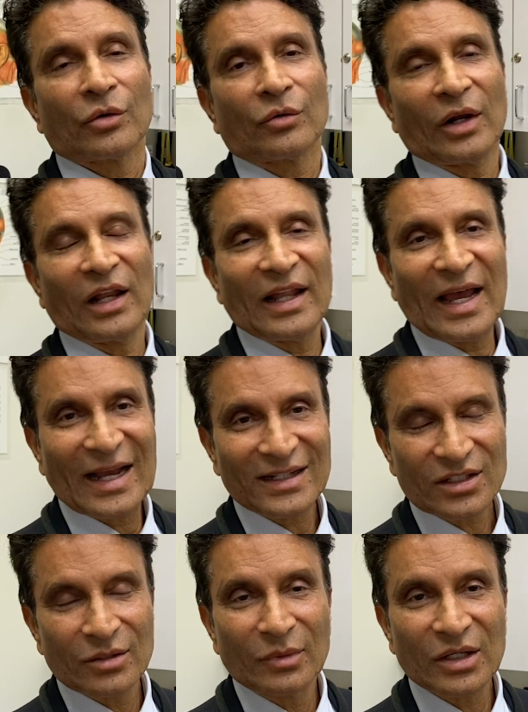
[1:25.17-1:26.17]

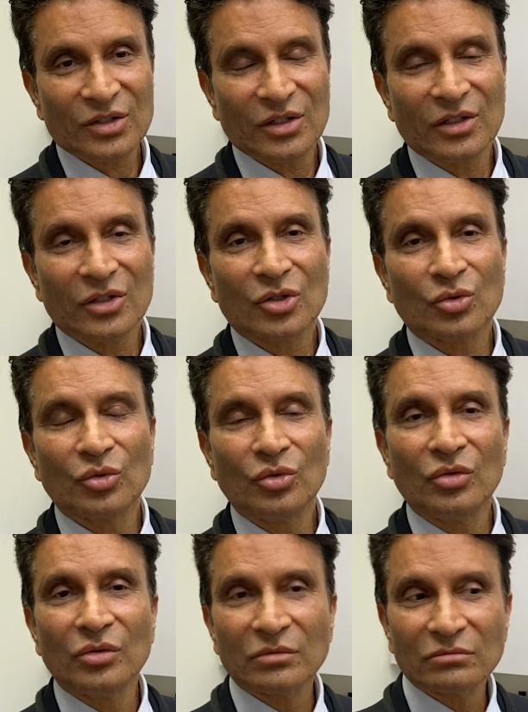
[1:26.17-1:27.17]
relax the muscle to
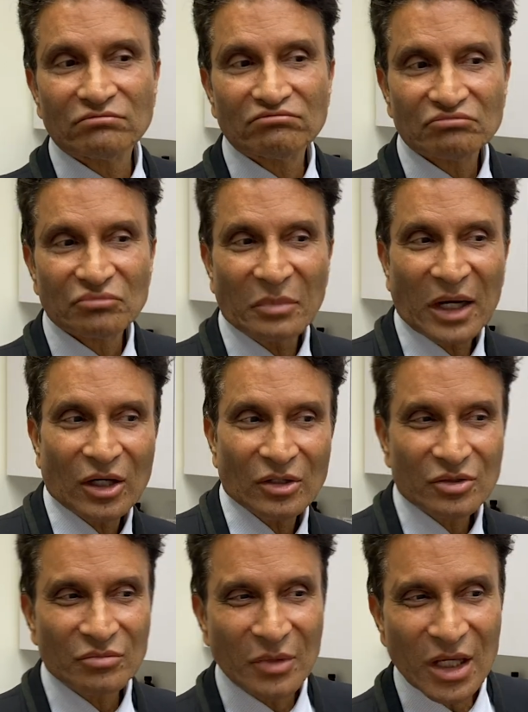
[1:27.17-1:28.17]

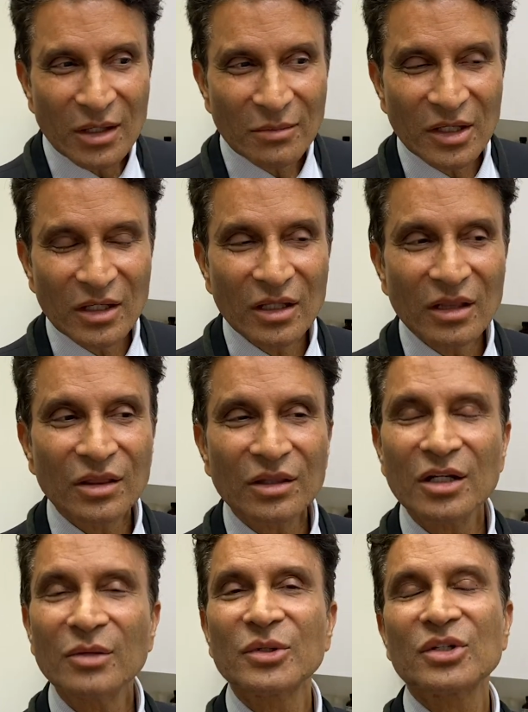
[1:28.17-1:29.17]
about maybe
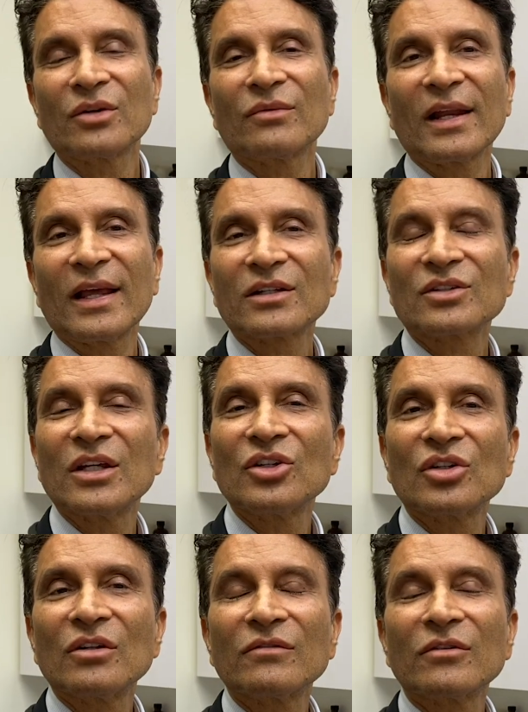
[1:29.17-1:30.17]
30%
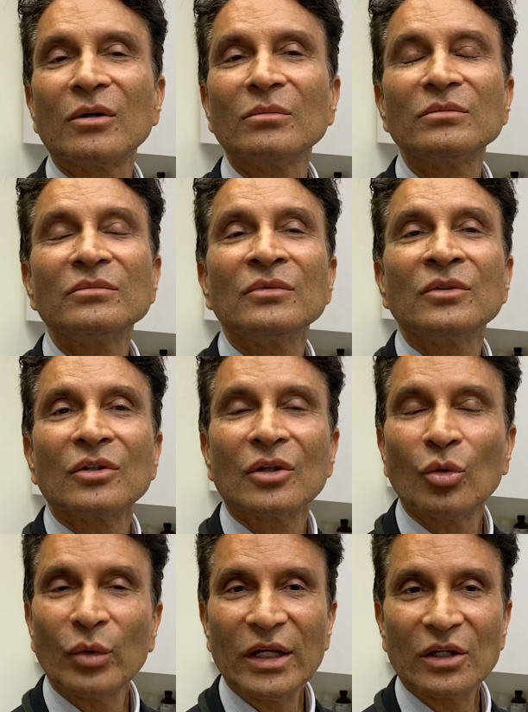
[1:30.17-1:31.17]
relaxation from
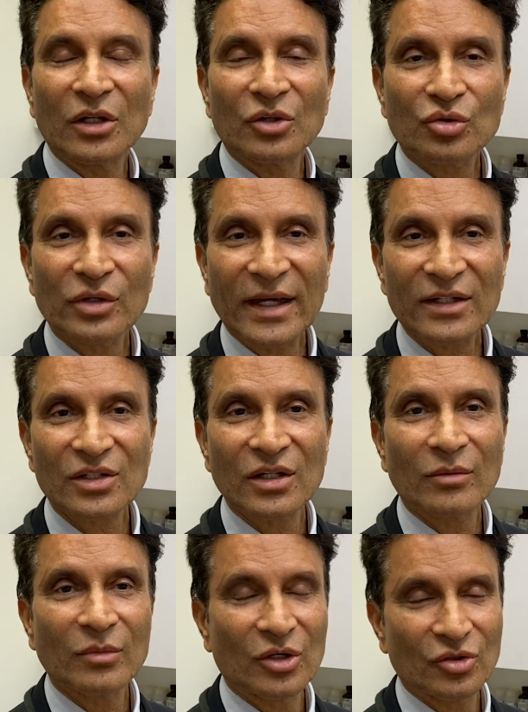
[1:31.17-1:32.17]
the way it contracts,
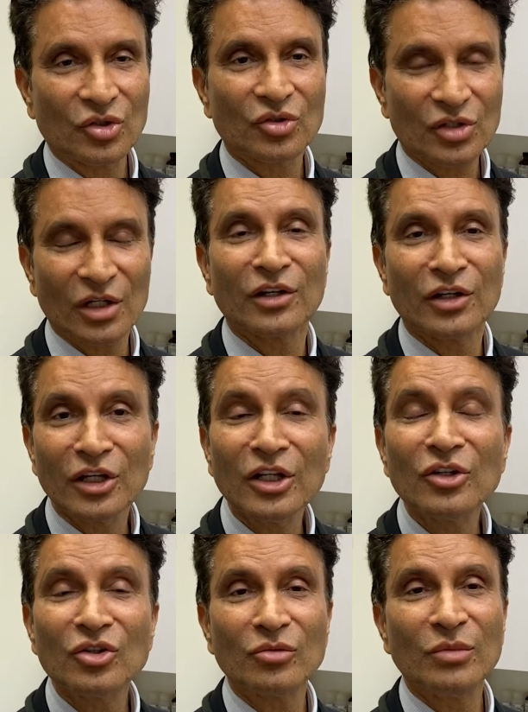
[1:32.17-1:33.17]
because you still
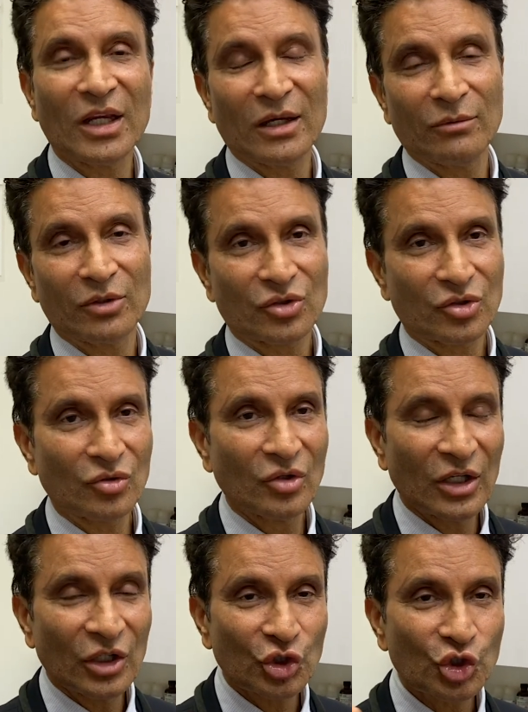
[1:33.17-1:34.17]
need to be able to
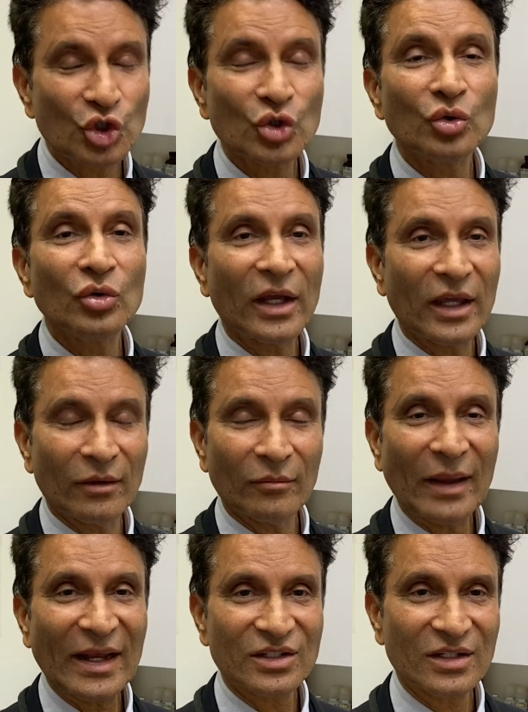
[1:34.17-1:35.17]
chew and
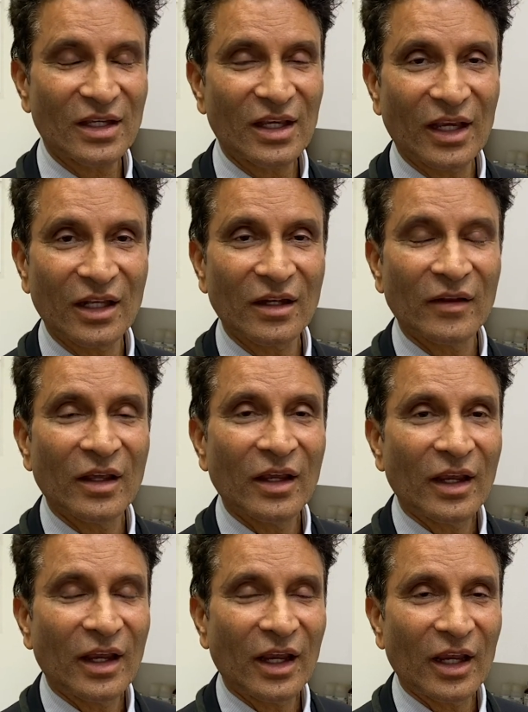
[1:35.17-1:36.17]
masticate,
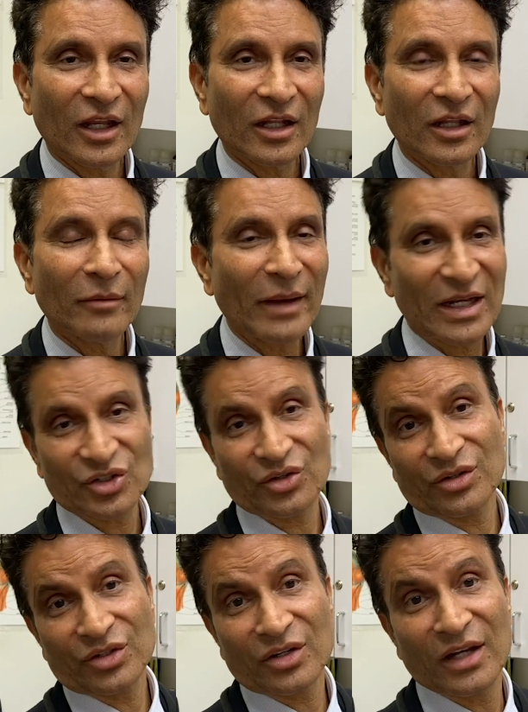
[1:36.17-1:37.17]
and the masseter
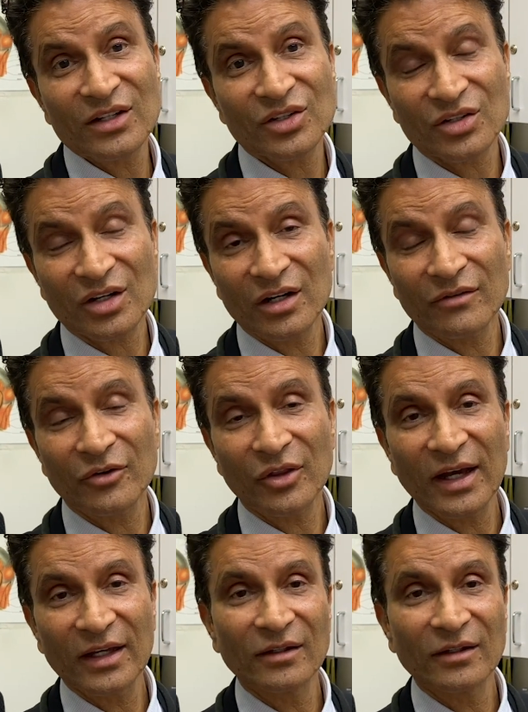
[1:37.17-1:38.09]
is necessary for that.